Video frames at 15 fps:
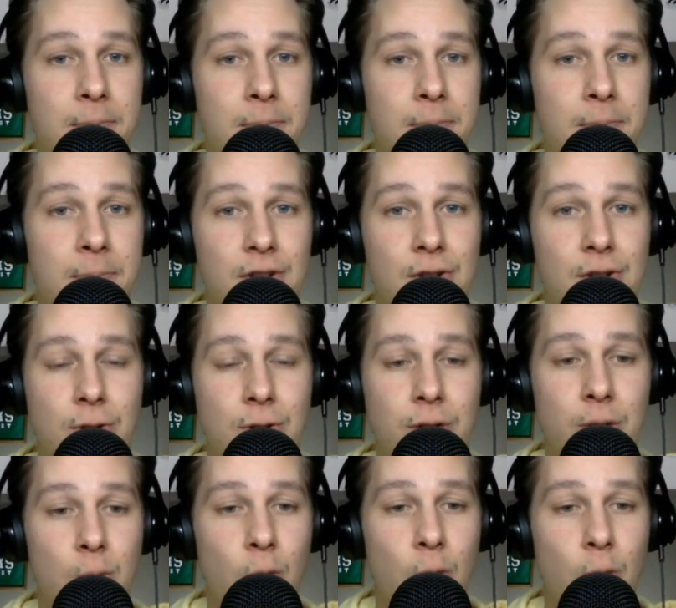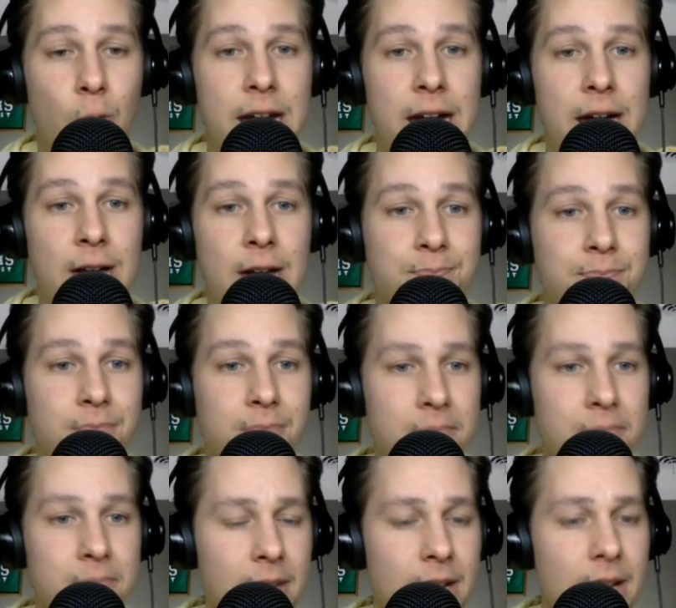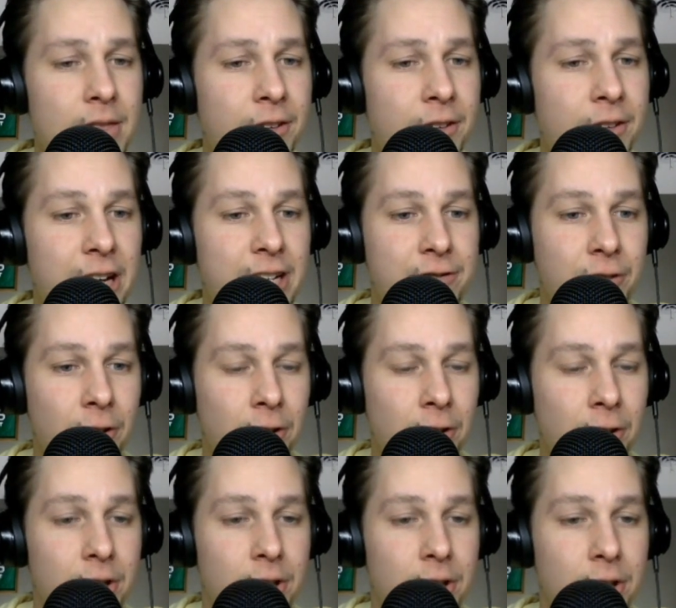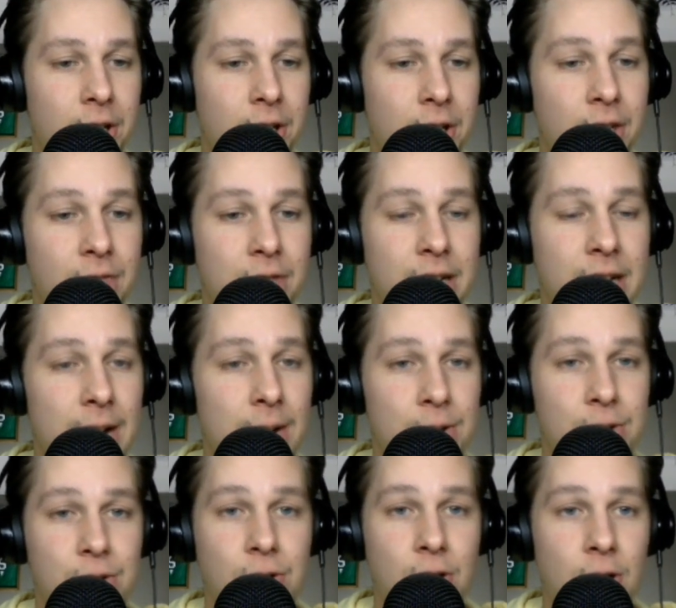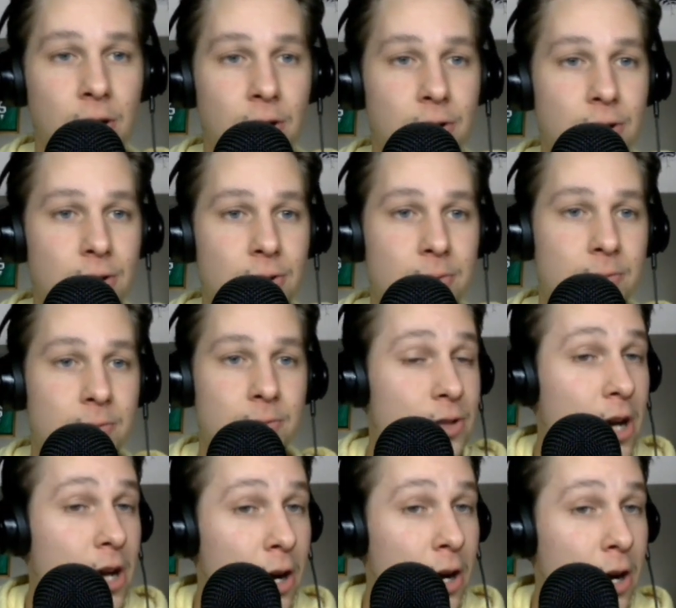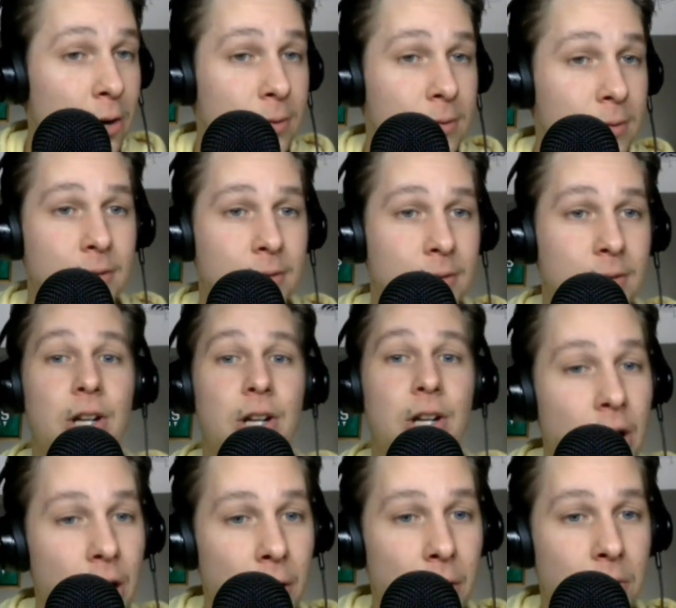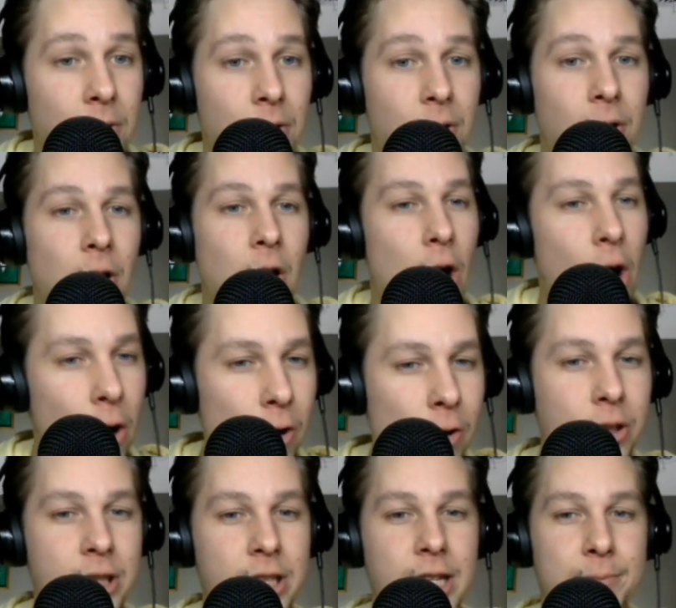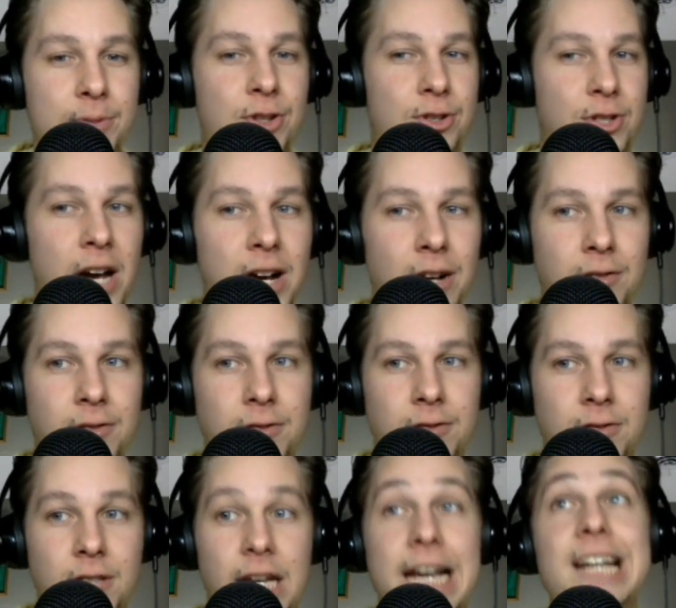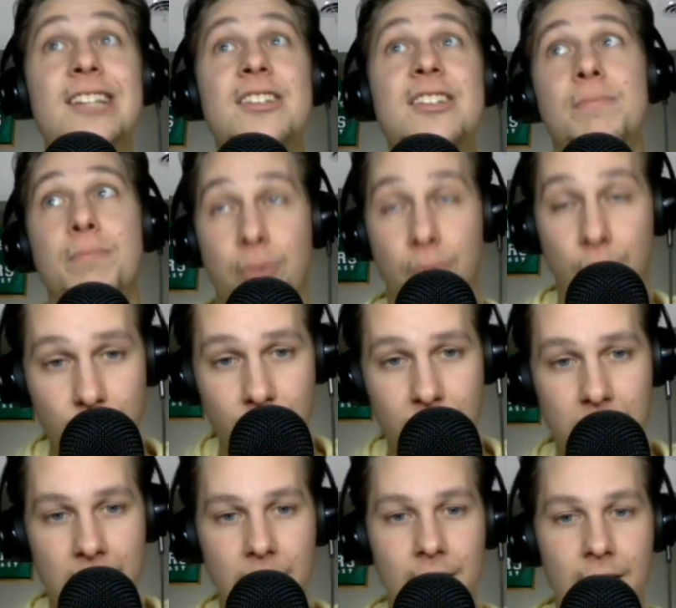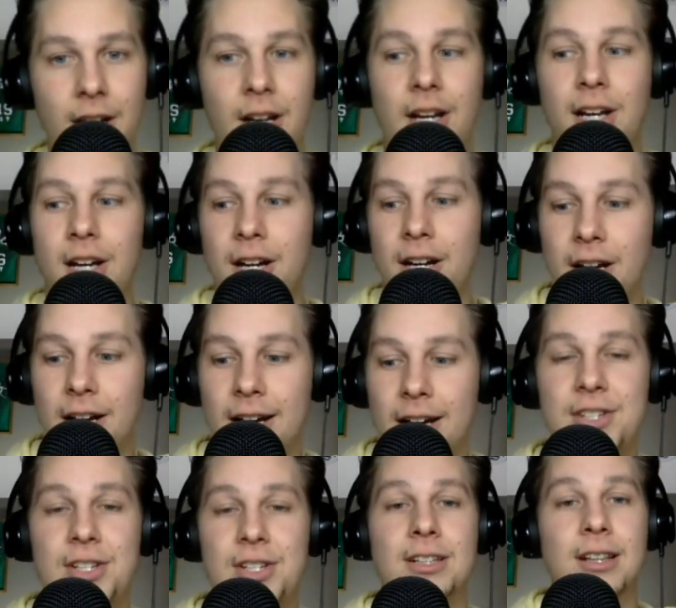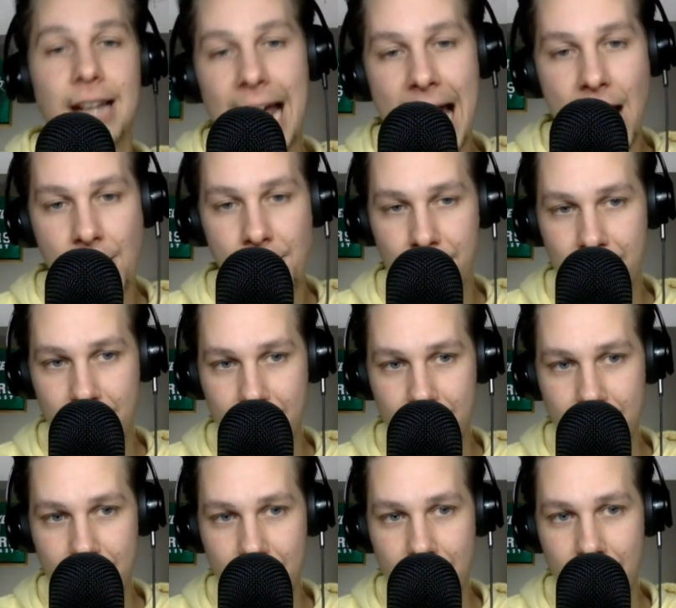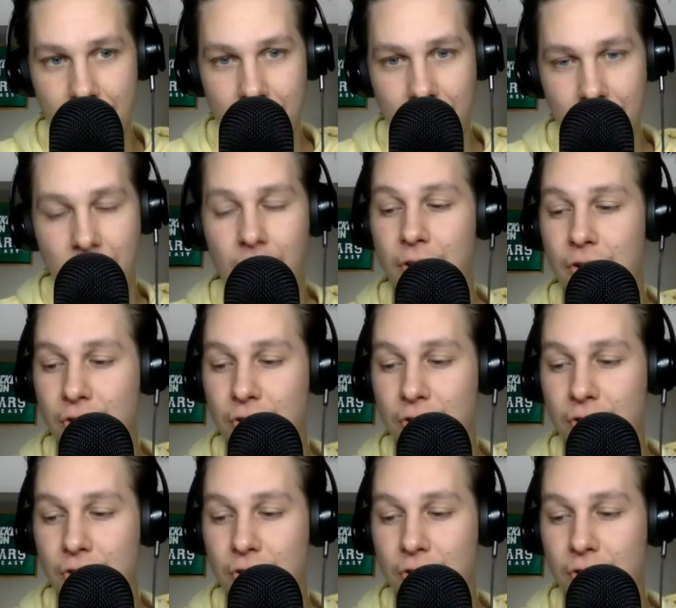it has certainly worked out in the favor of the Dallas Stars. So there you go. Harley himself his improvement has allowed for the